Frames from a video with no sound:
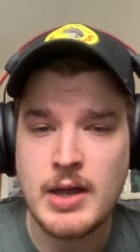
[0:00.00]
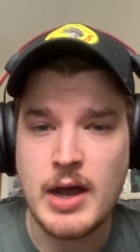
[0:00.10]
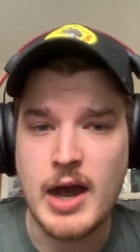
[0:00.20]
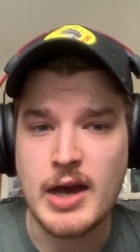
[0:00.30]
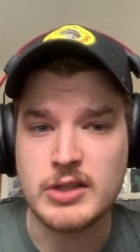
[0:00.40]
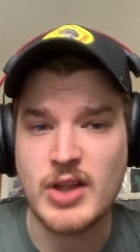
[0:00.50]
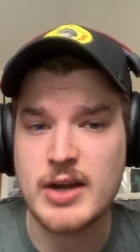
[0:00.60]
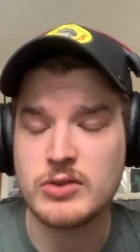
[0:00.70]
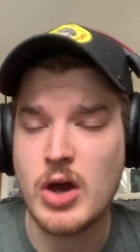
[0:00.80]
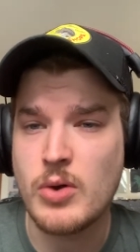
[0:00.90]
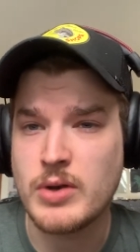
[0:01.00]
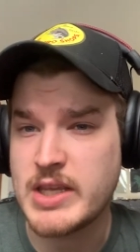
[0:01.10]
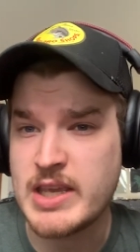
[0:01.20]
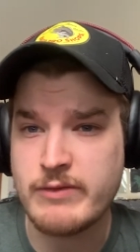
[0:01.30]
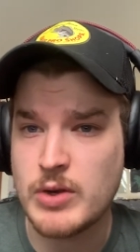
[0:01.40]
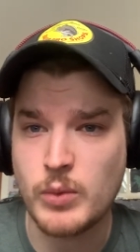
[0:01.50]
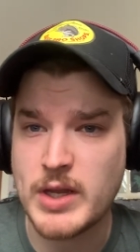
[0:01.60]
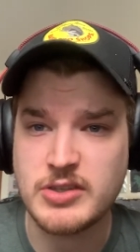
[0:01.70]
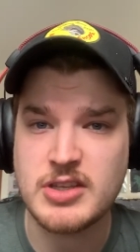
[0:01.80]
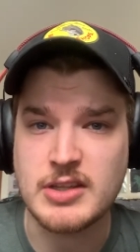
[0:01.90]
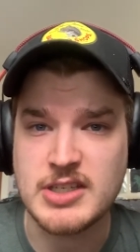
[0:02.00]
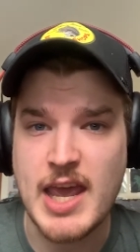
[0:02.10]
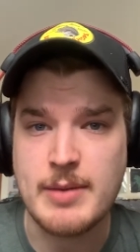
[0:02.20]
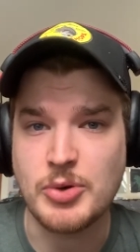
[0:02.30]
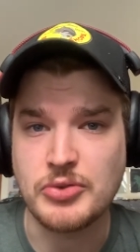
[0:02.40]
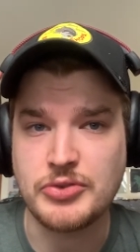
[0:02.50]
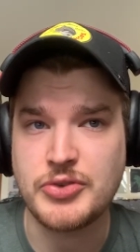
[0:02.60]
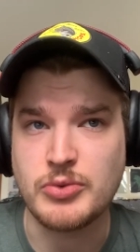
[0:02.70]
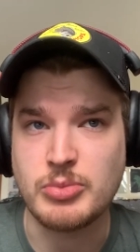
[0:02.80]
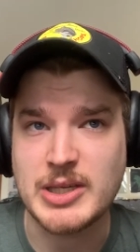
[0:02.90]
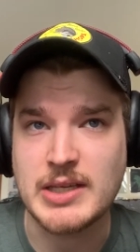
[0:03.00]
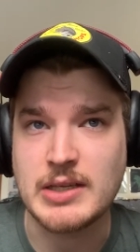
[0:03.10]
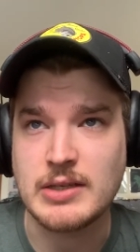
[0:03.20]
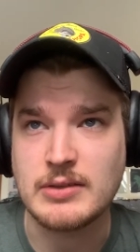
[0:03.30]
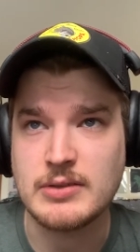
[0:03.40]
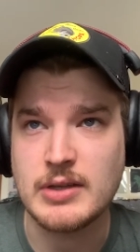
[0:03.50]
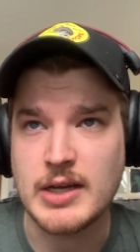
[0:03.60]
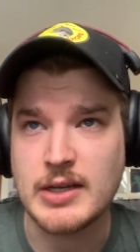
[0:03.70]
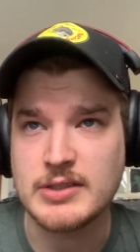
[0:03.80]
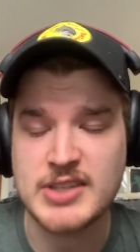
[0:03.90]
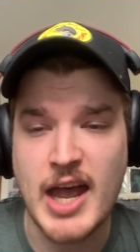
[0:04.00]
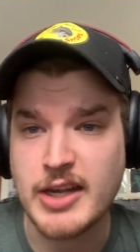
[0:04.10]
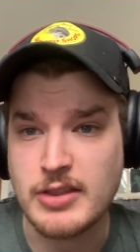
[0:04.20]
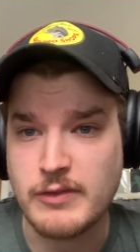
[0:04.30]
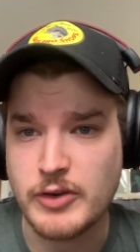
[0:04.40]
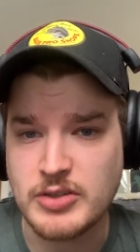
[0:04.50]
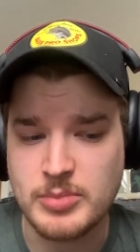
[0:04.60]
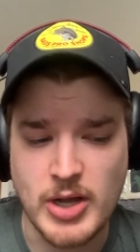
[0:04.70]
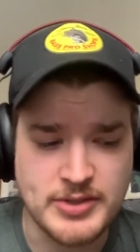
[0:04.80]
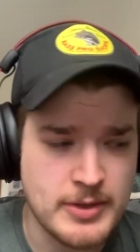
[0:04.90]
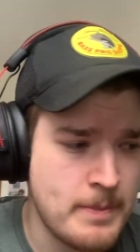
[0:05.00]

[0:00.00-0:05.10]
let alone even went to the table to be signed in the first place.